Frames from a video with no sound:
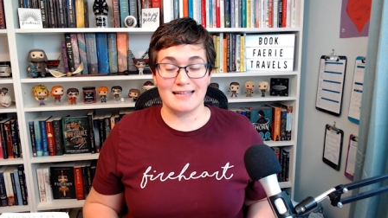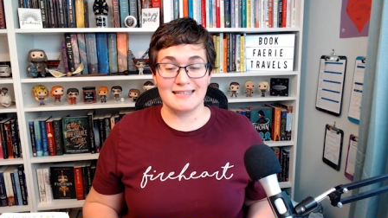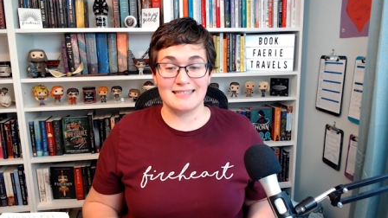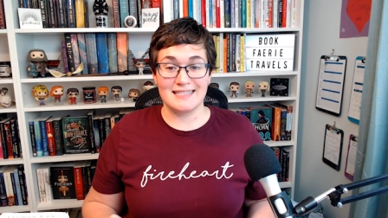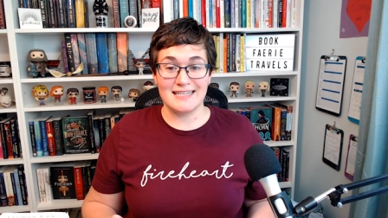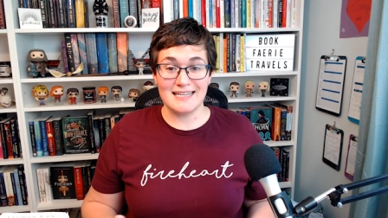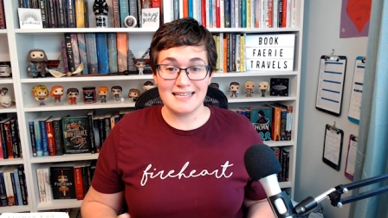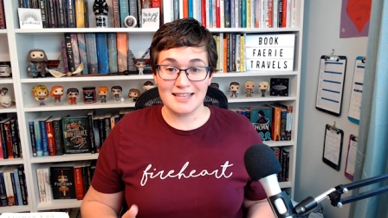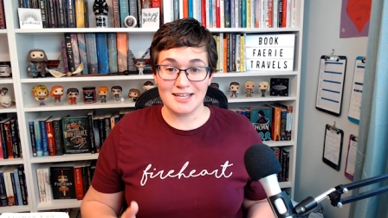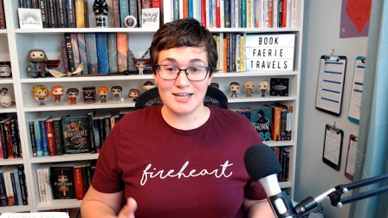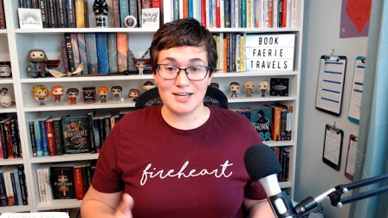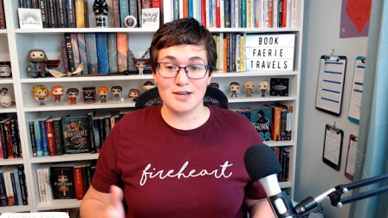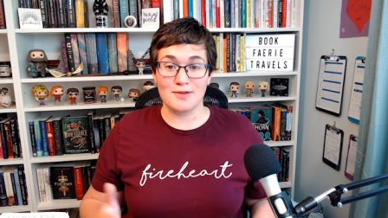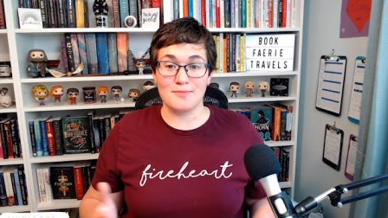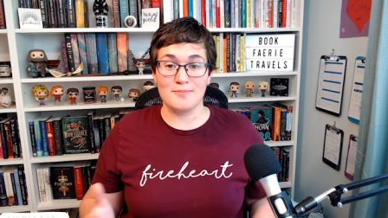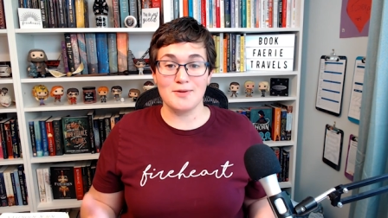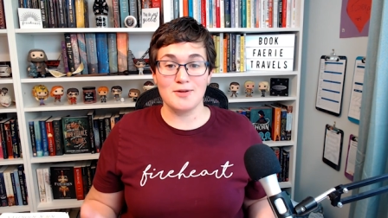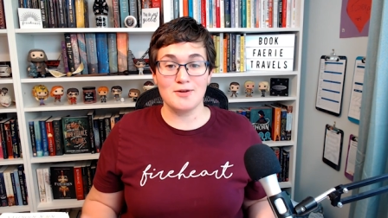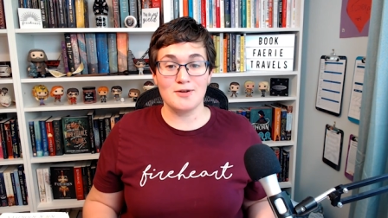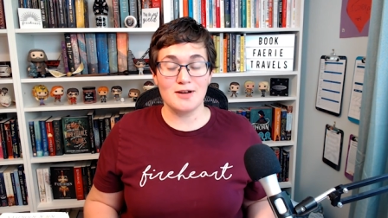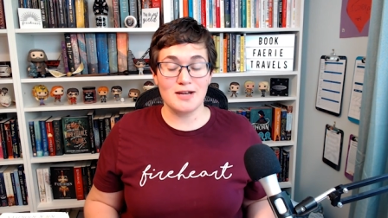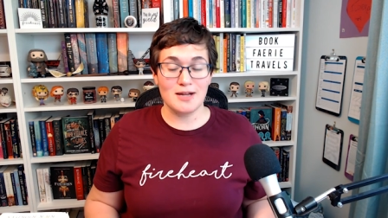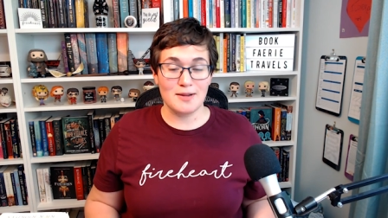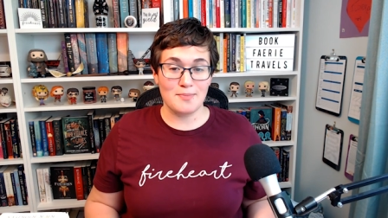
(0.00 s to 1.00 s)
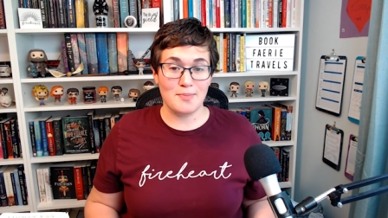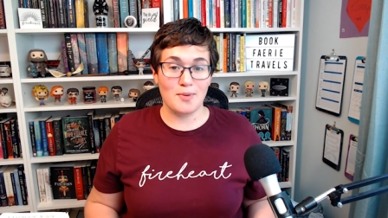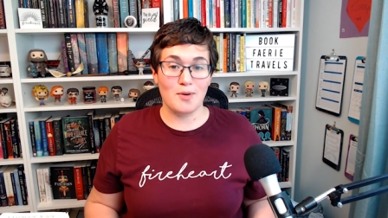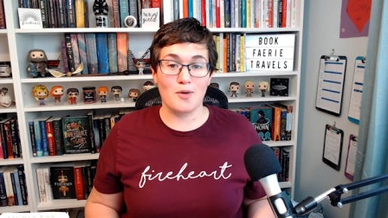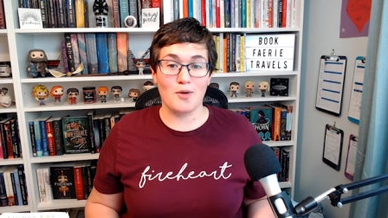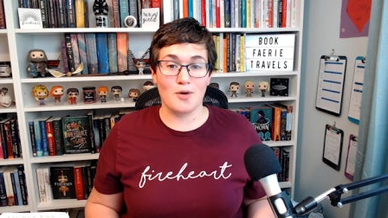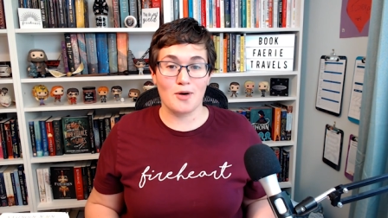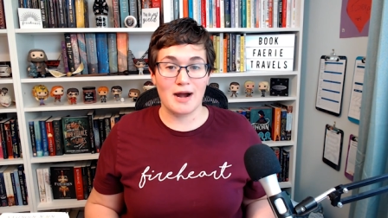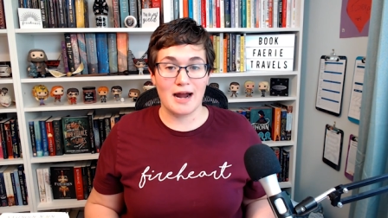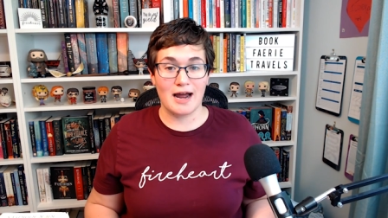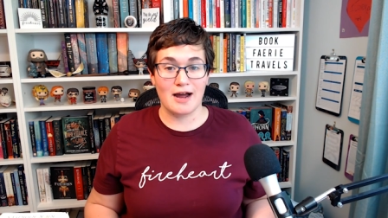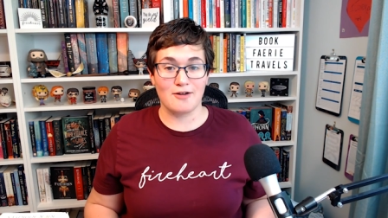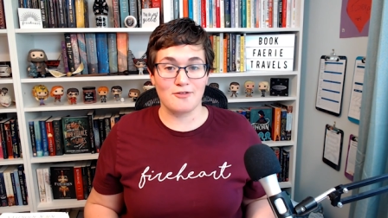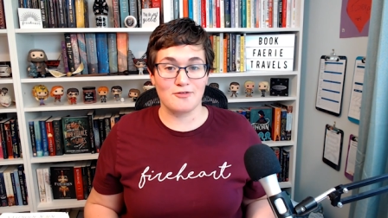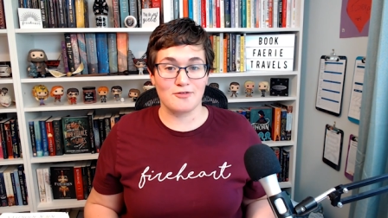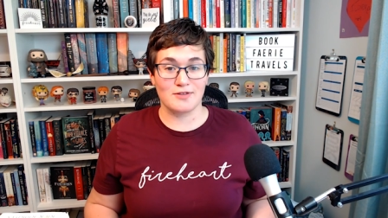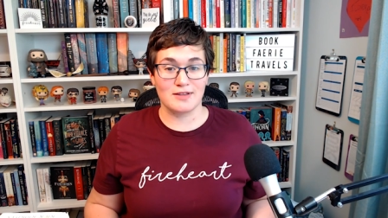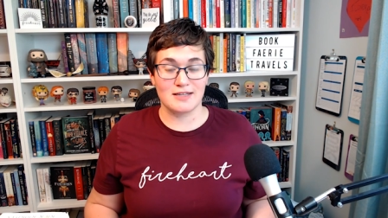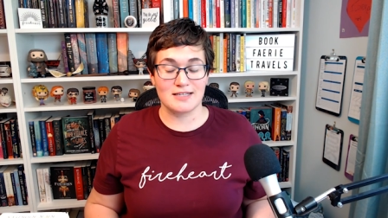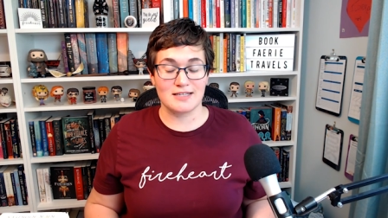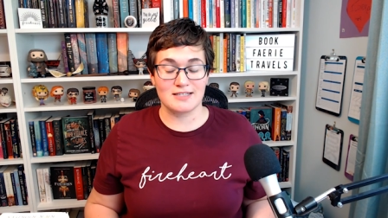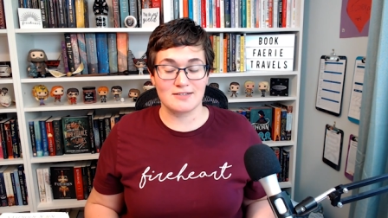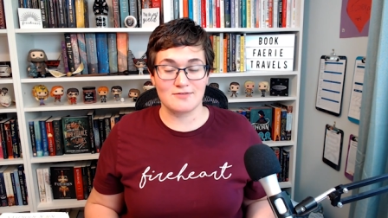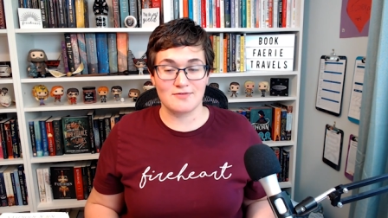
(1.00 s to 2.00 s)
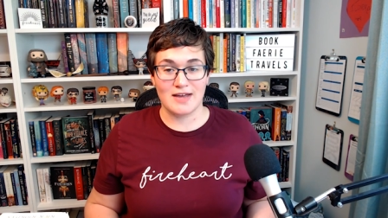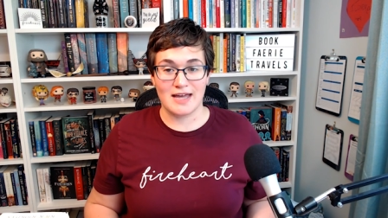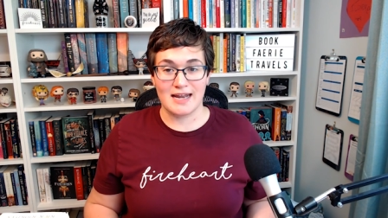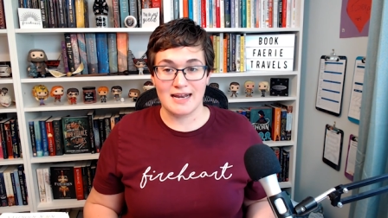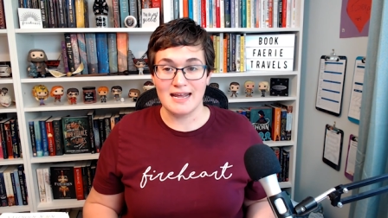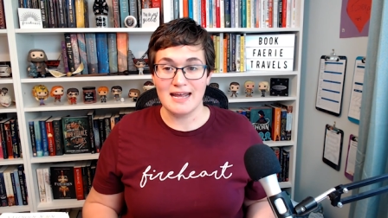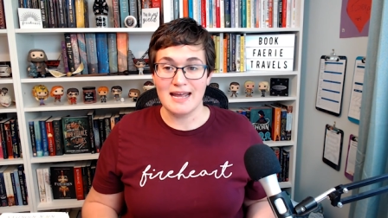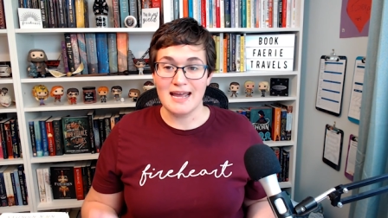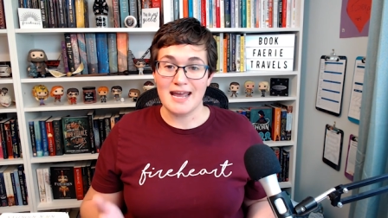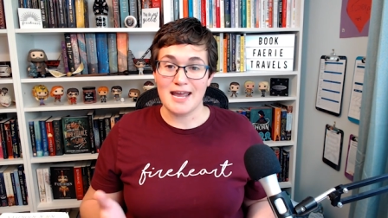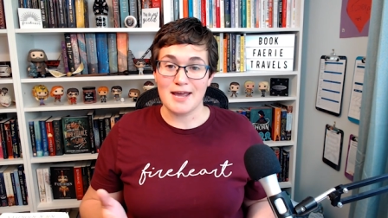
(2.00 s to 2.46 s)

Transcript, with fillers: and seeing the community pour out for this event,